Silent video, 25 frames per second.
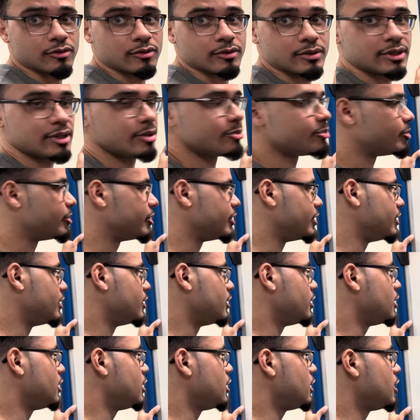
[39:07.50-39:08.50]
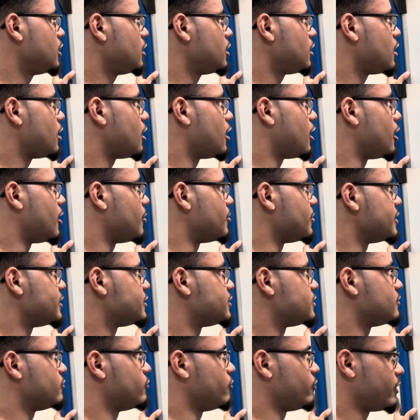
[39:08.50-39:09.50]
with it, but its
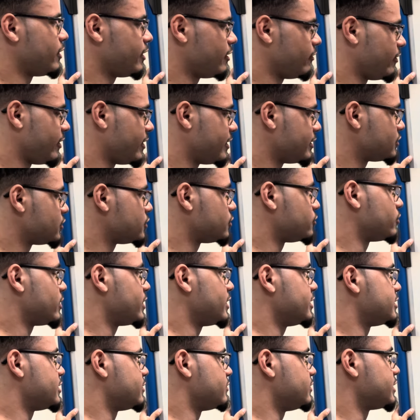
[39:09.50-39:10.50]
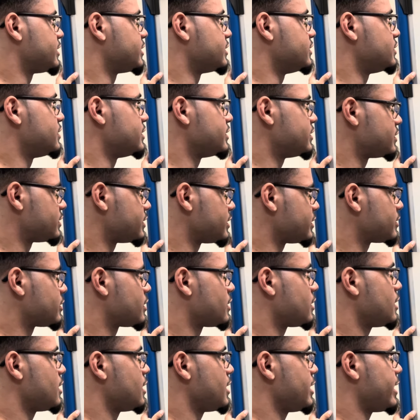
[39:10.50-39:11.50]
variance is relatively consistent,
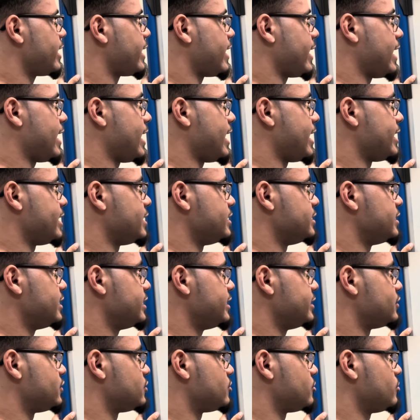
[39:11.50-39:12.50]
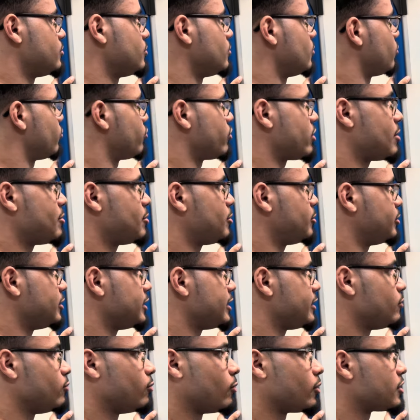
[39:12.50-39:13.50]
and it's probably
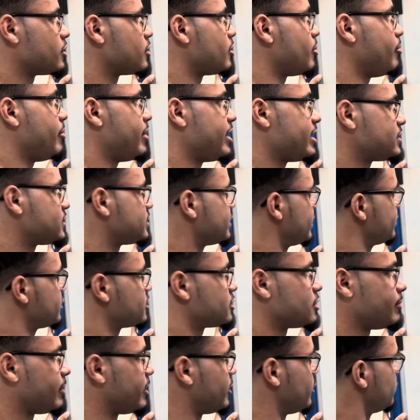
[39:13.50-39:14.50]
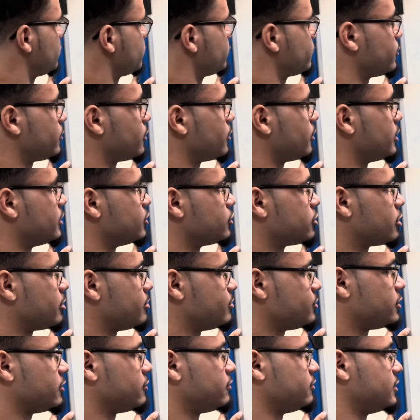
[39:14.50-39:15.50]
one of the best estimators in
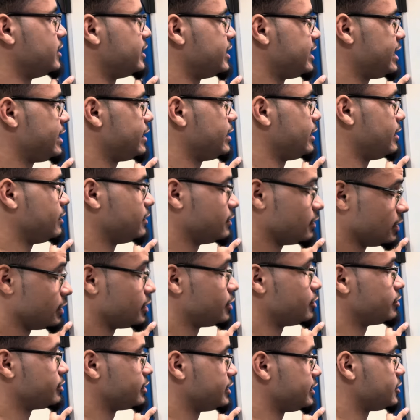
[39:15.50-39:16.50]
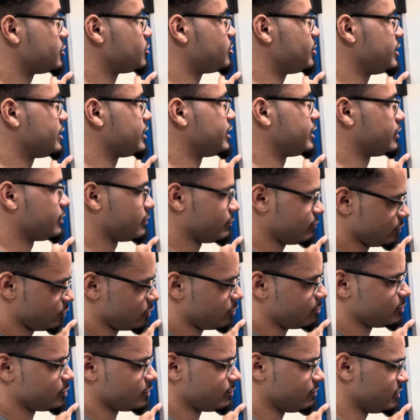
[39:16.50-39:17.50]
terms of linearly speaking, in
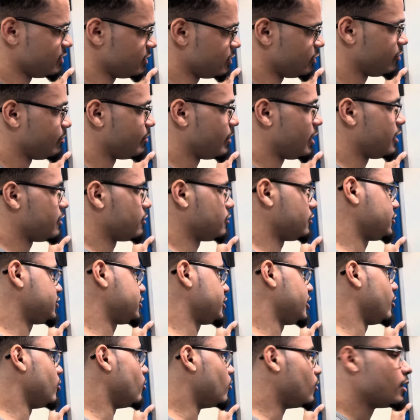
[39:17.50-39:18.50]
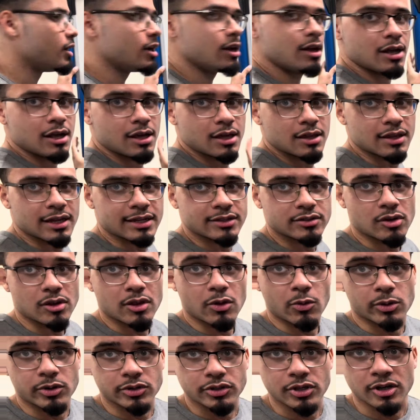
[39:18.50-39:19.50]
terms of linear models. So that's all I
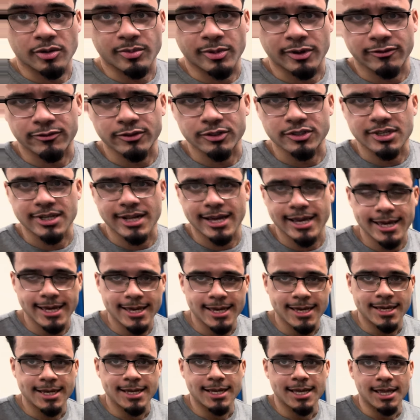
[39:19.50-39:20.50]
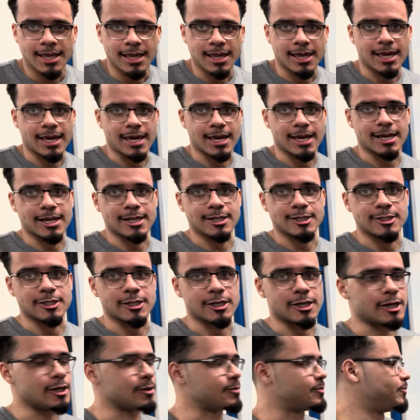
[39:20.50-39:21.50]
want to talk about for today, and
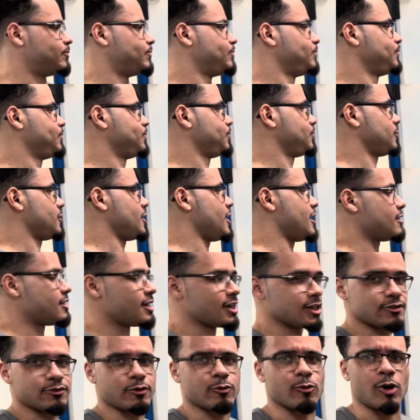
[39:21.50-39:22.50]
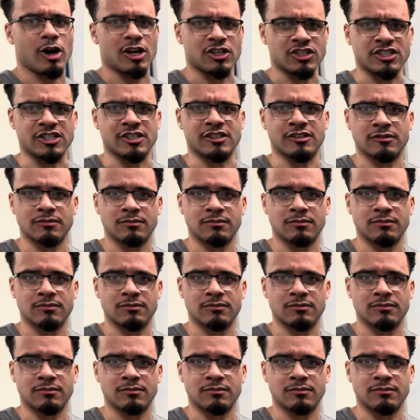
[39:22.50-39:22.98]
yeah, thanks for watching.